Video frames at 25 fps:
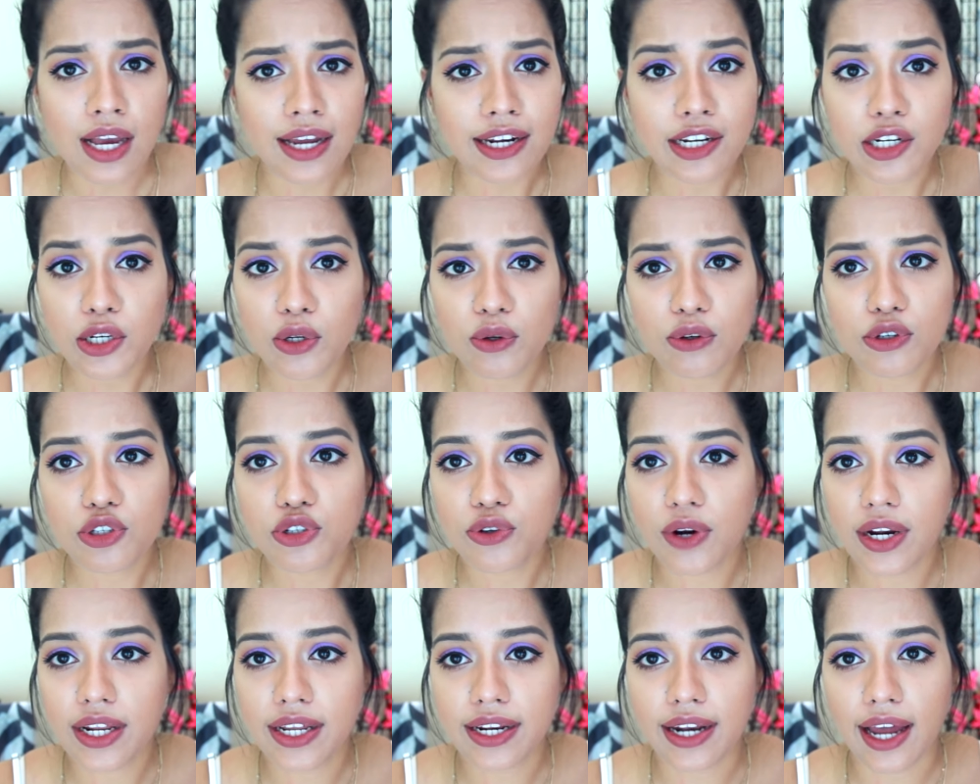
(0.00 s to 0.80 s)
and it
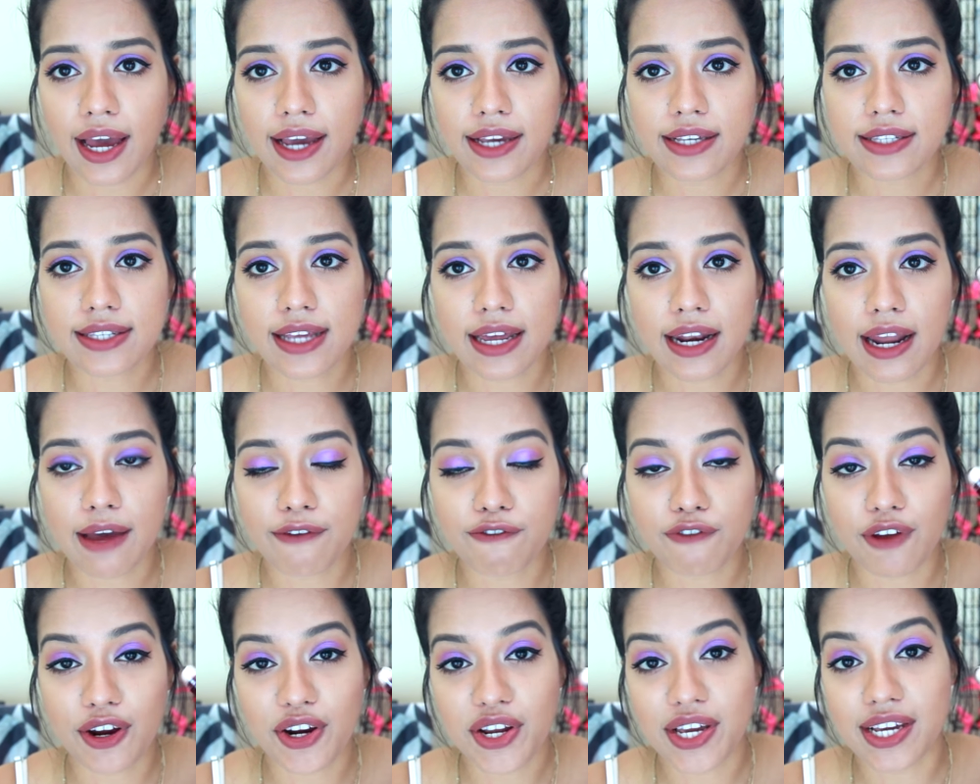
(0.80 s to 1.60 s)
looks really nice and
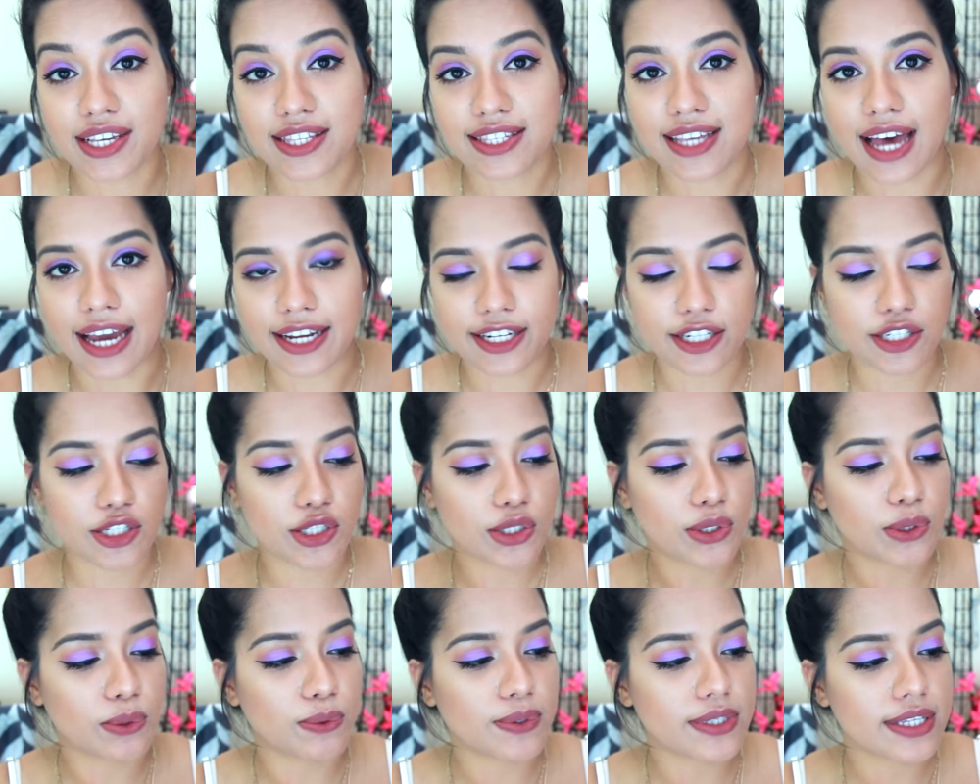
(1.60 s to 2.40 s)
I'm very excited
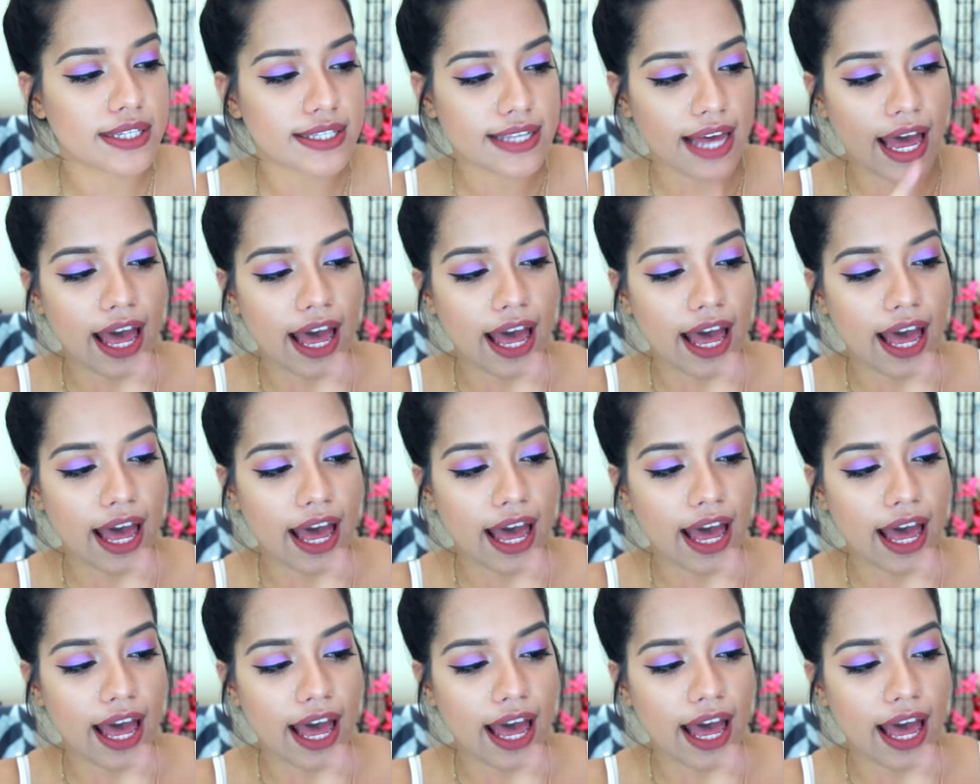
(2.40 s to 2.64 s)
to use this.